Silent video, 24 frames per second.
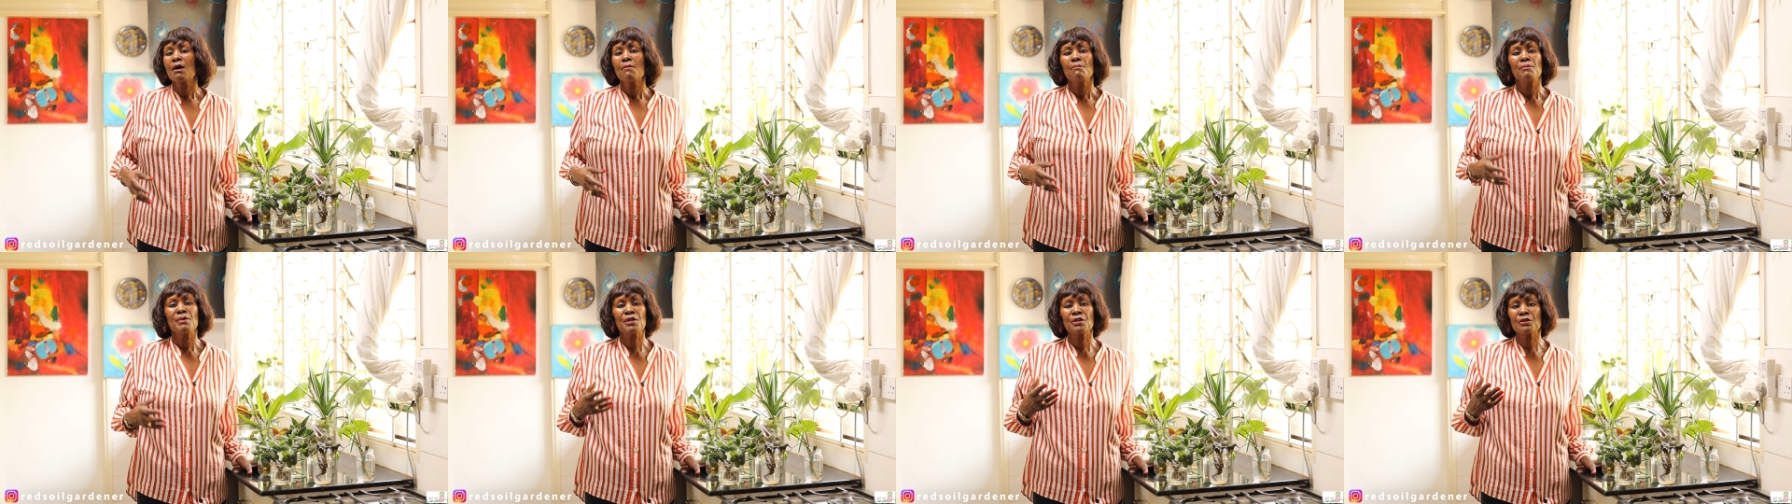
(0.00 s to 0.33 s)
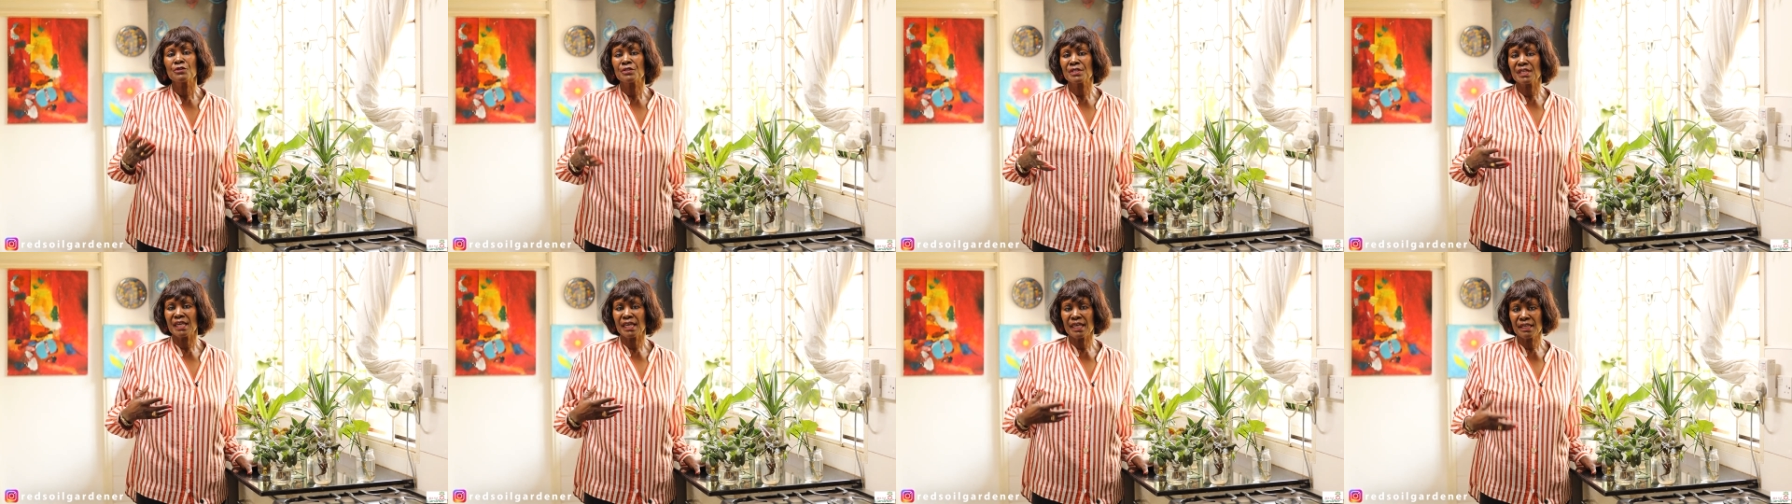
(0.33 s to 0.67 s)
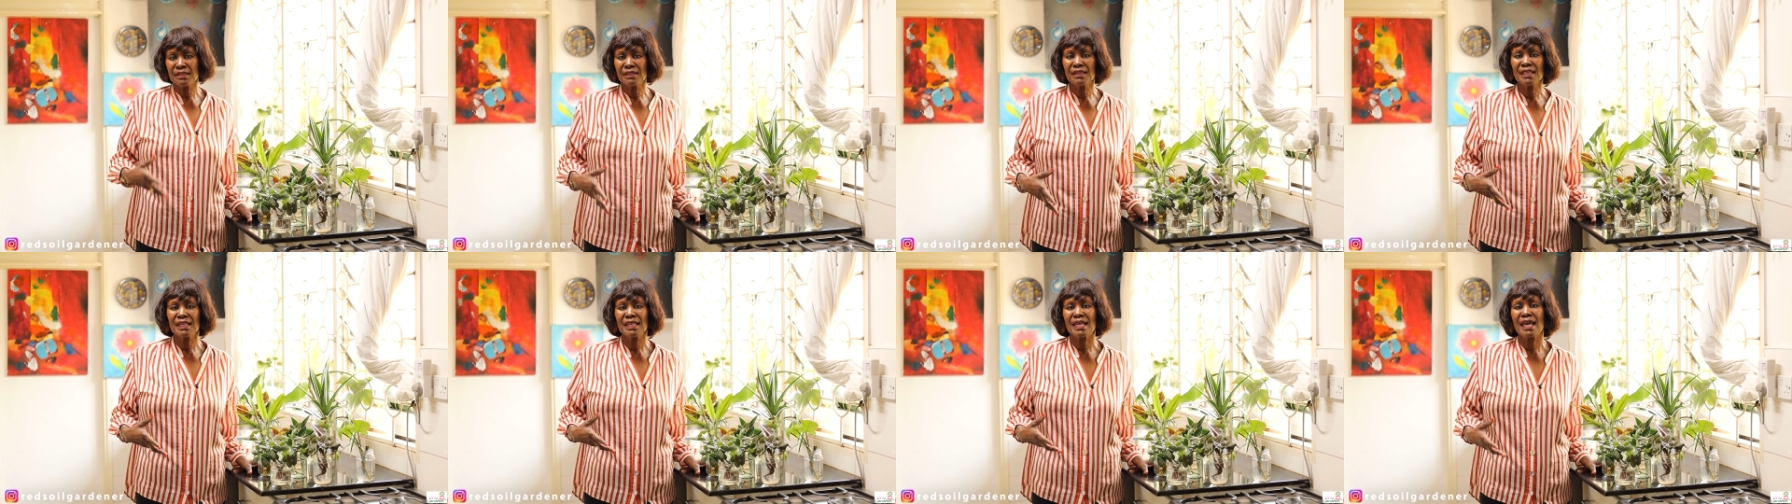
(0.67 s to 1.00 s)
because
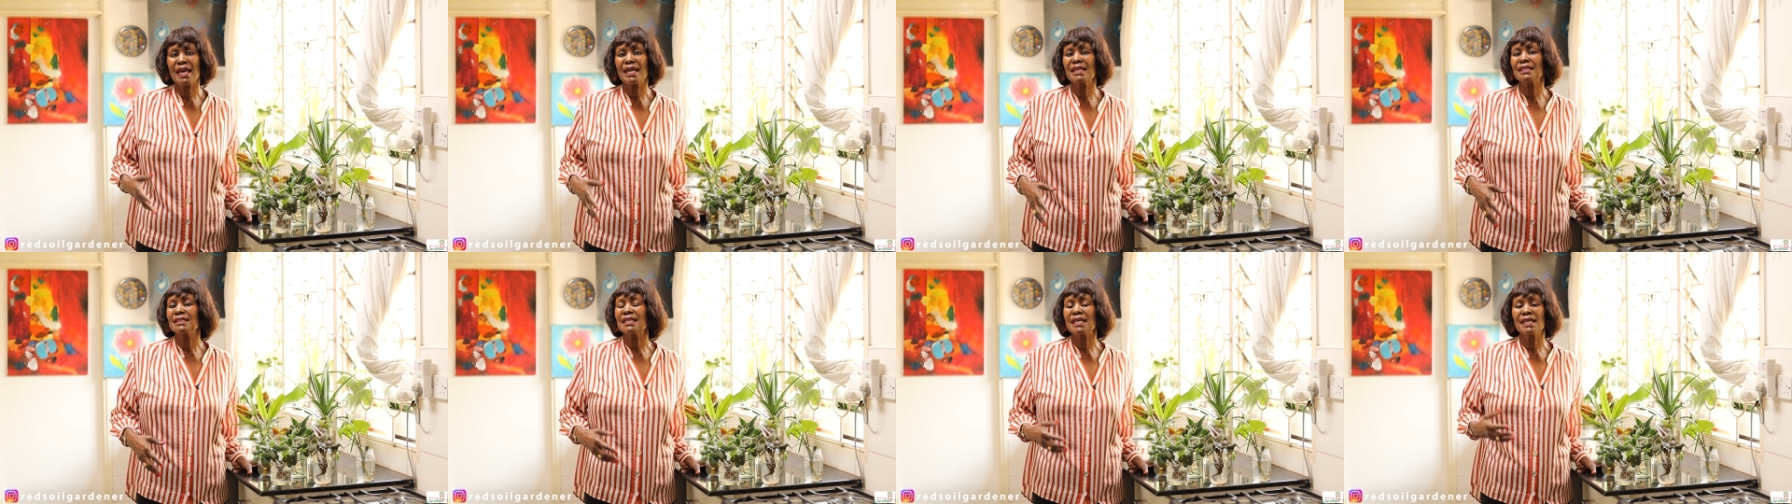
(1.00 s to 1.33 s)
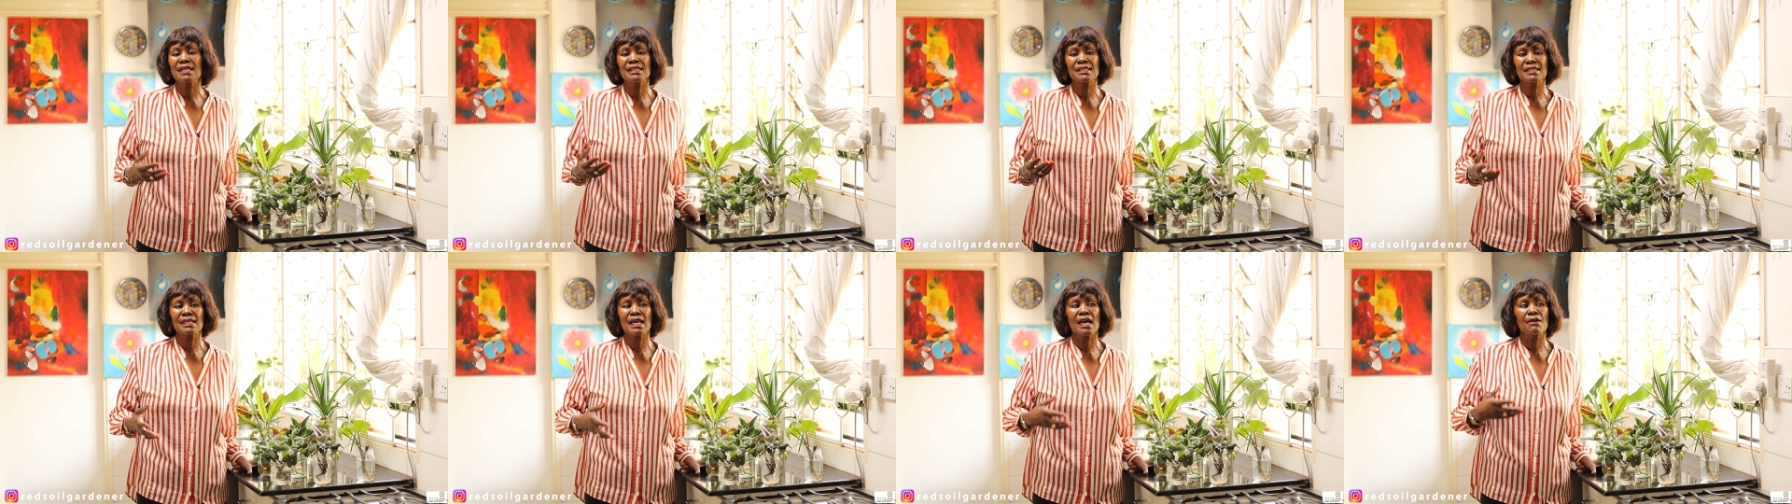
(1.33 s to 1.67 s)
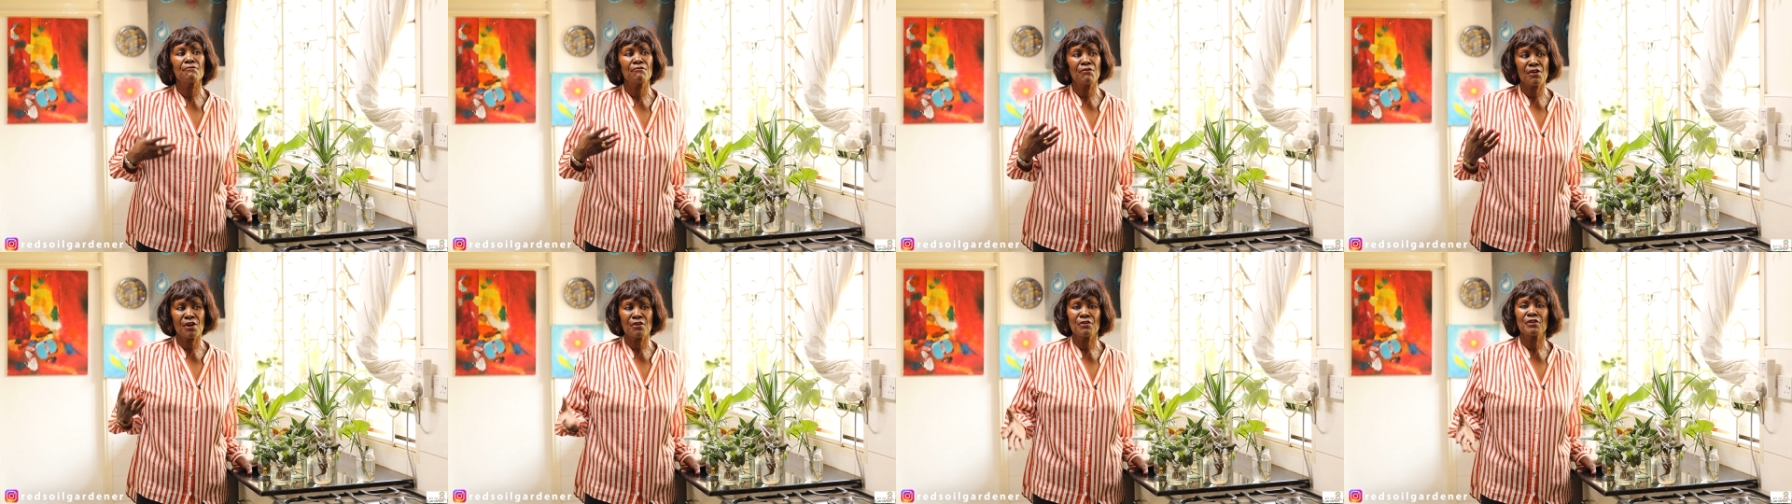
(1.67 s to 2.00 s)
in the end it's
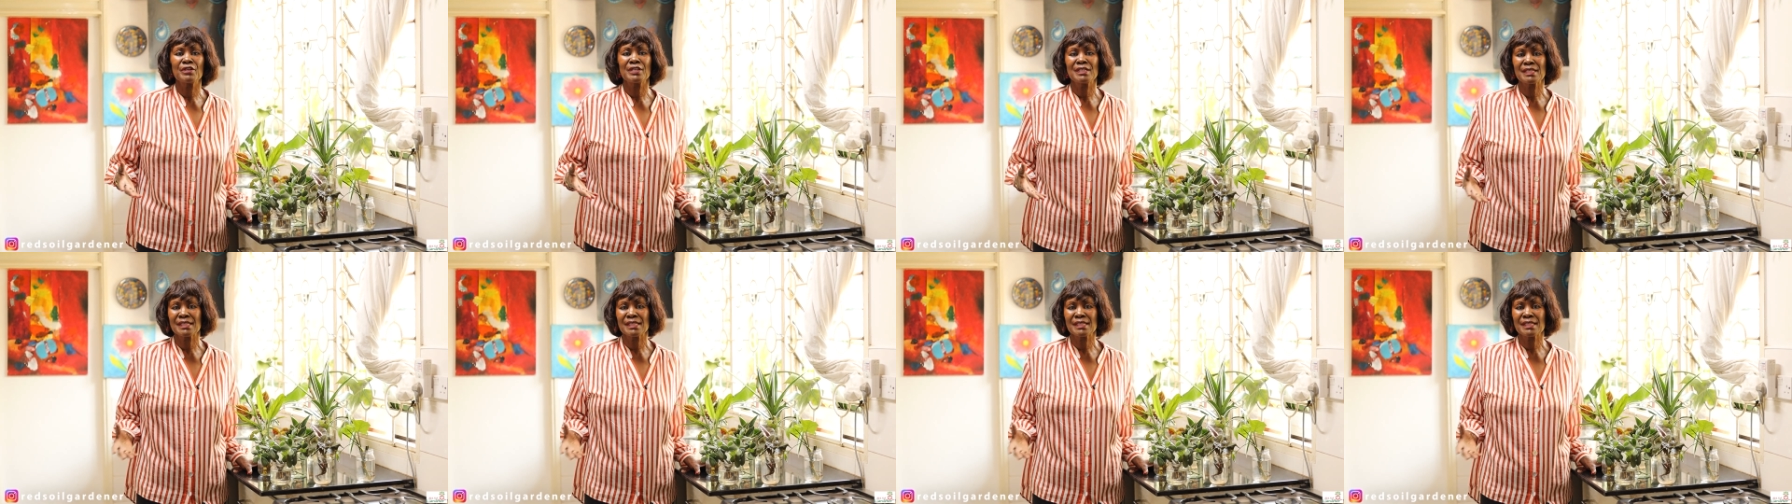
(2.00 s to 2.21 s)
very